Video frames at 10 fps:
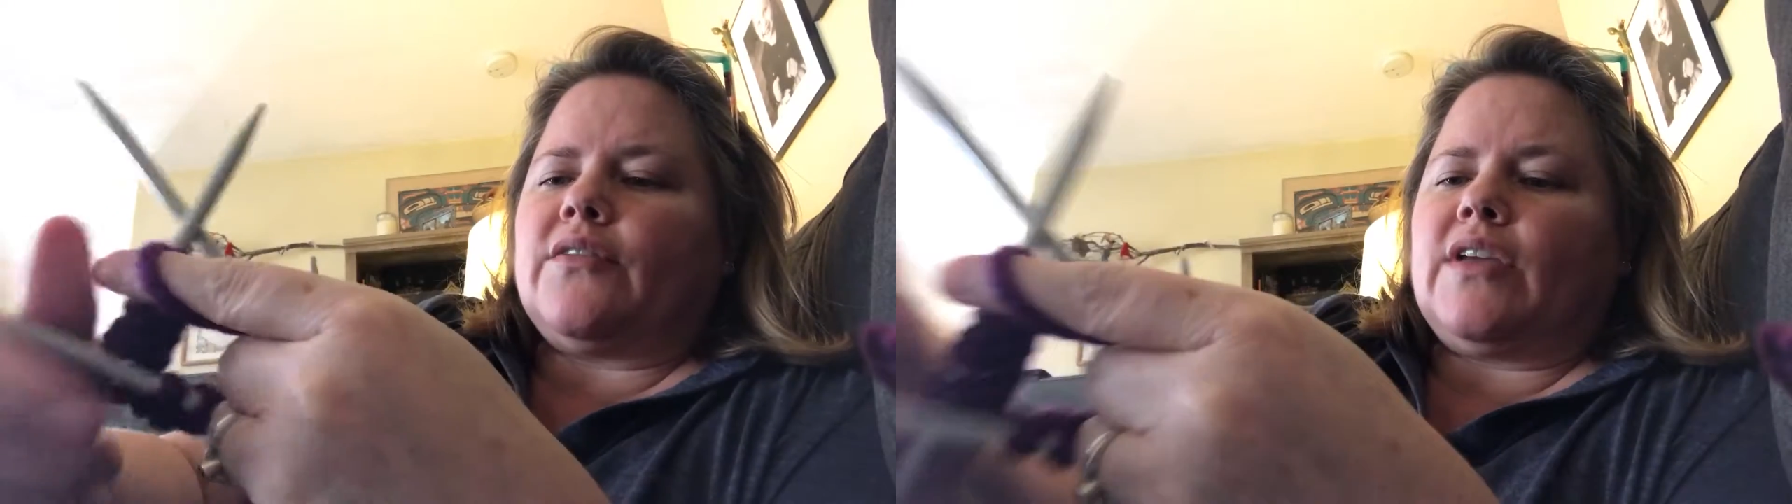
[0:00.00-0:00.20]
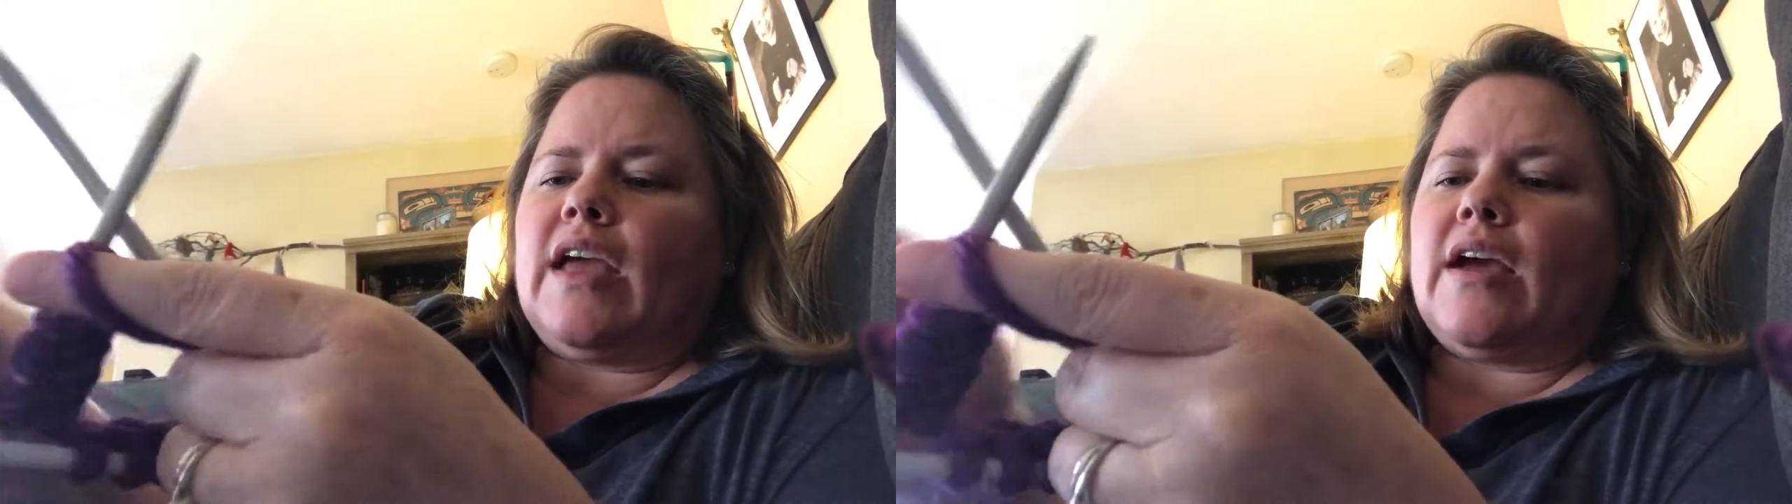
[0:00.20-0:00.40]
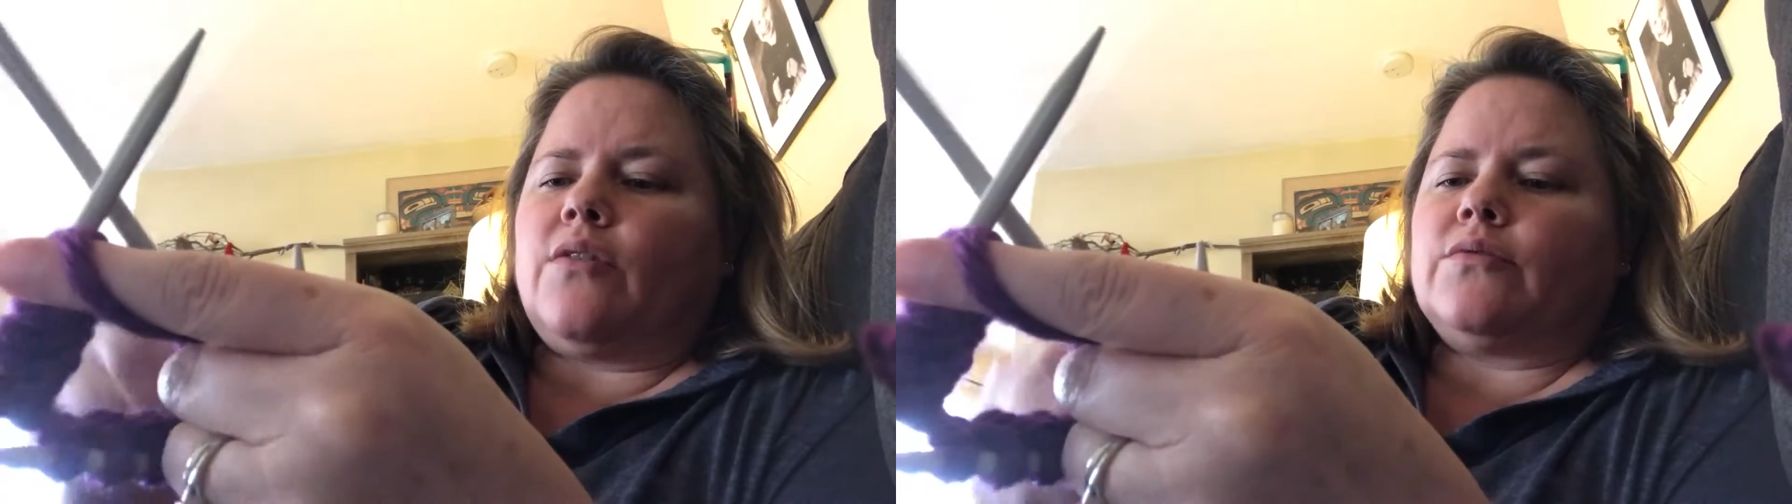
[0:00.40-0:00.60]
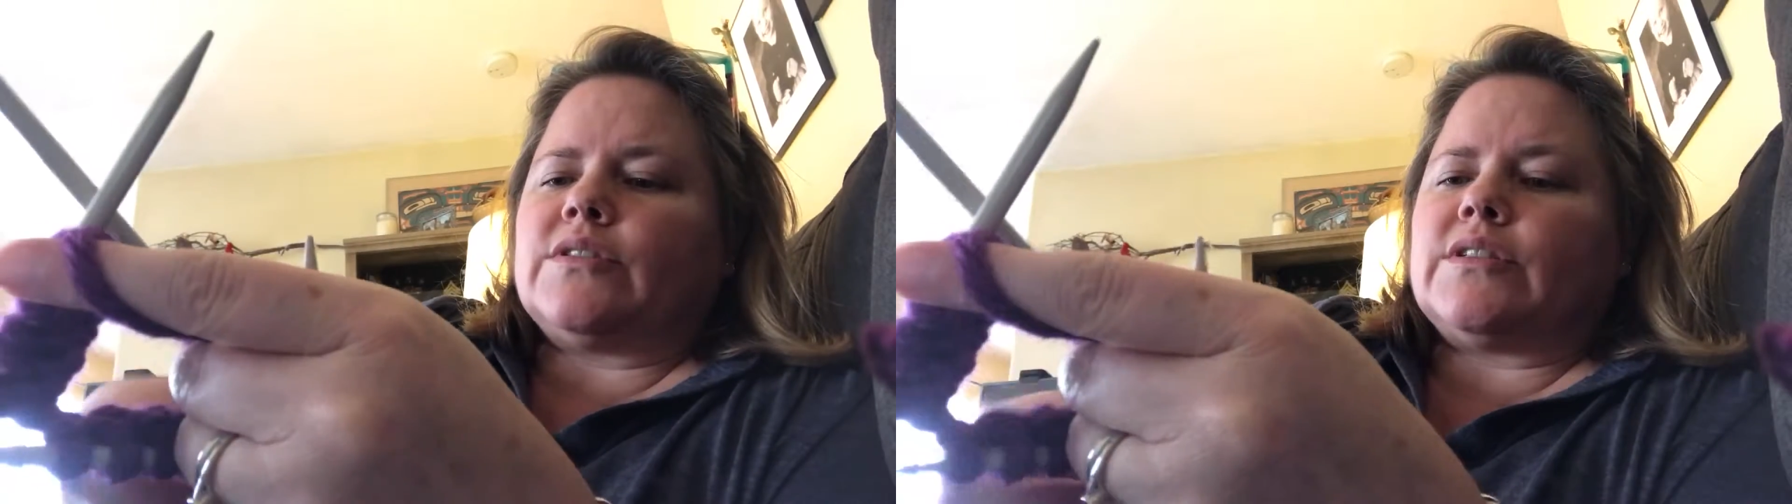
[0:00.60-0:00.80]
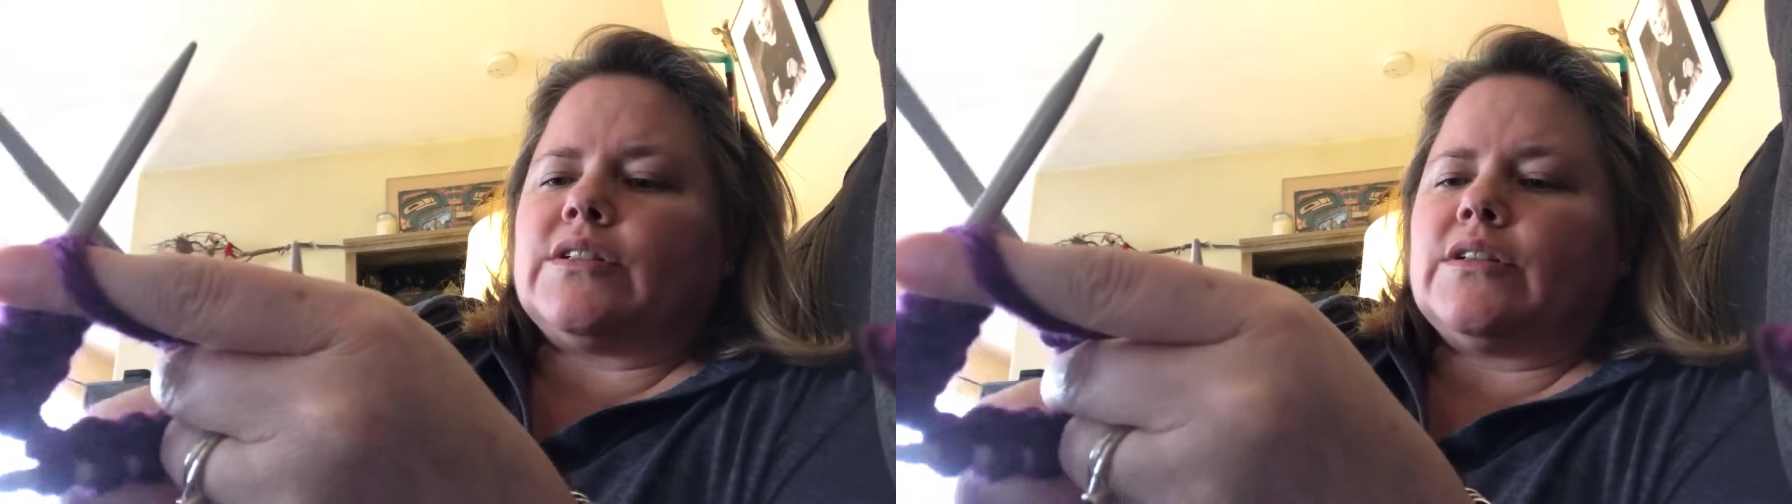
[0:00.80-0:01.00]
of
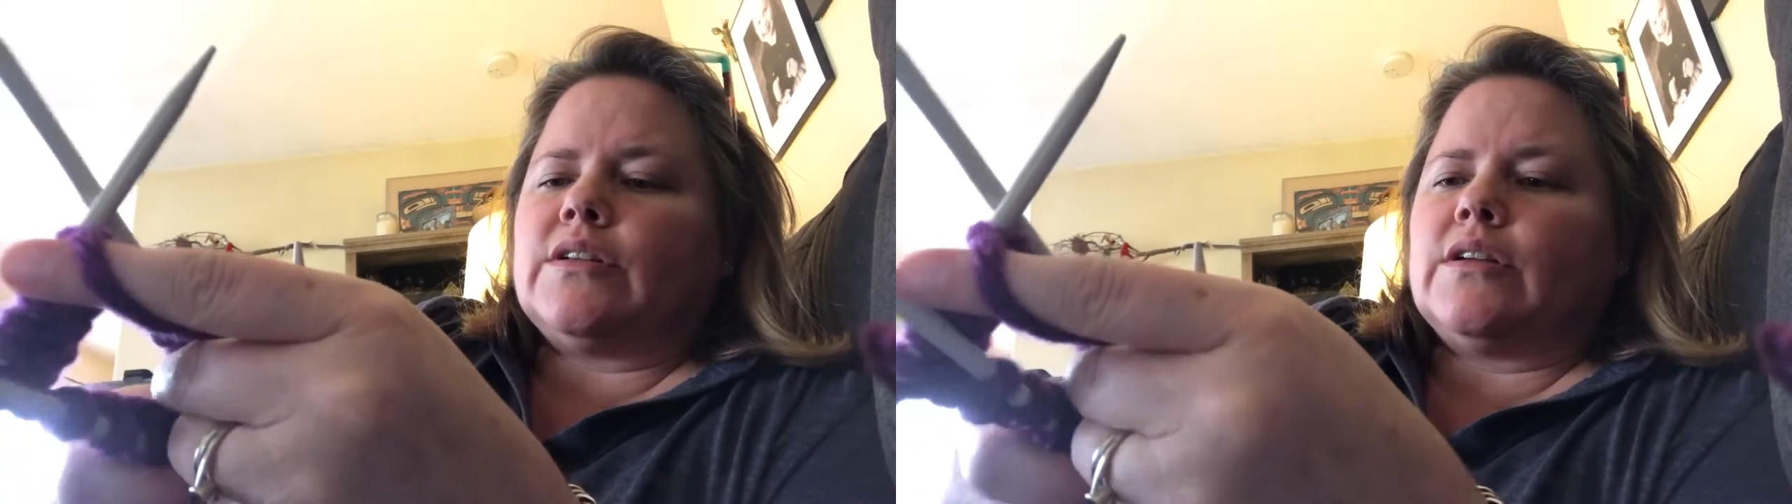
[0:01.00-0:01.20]
count